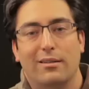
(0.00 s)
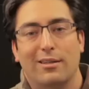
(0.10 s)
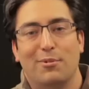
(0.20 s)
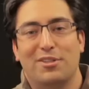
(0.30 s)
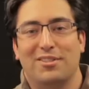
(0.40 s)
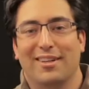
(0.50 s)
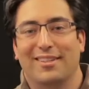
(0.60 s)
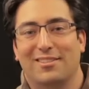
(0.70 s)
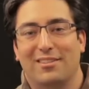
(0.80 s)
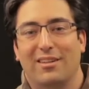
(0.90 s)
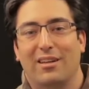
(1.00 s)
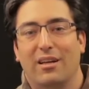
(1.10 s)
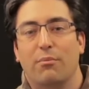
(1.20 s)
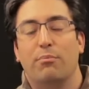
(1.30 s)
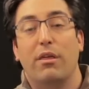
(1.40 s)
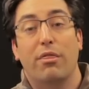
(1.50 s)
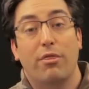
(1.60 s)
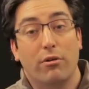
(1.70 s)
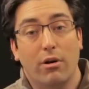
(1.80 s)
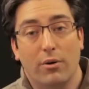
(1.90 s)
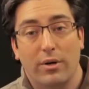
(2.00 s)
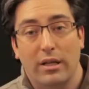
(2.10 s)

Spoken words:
Number 6, be thorough.